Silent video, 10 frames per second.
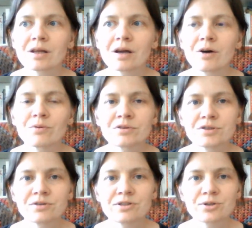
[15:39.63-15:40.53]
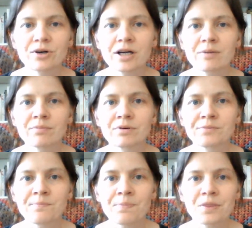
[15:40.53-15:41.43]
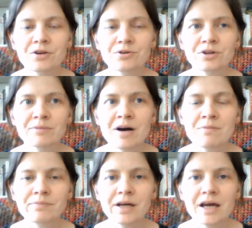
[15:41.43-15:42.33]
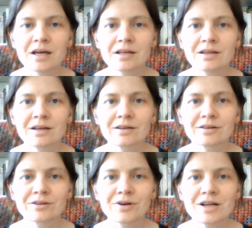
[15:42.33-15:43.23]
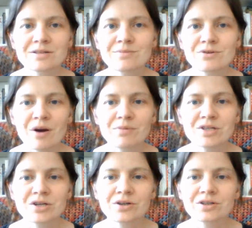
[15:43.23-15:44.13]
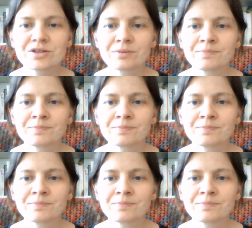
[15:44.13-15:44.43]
want to join them up and then create some scrappy socks.